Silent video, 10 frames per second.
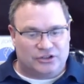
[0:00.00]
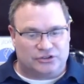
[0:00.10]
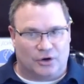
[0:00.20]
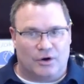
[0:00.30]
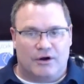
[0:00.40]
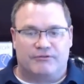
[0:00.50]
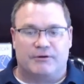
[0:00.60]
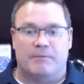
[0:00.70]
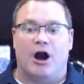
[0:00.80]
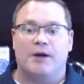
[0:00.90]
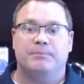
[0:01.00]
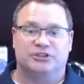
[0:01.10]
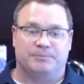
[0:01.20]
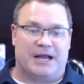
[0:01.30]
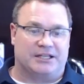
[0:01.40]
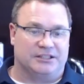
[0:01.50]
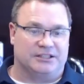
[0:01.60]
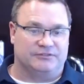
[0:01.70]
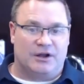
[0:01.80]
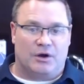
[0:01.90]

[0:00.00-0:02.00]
So from our perspective,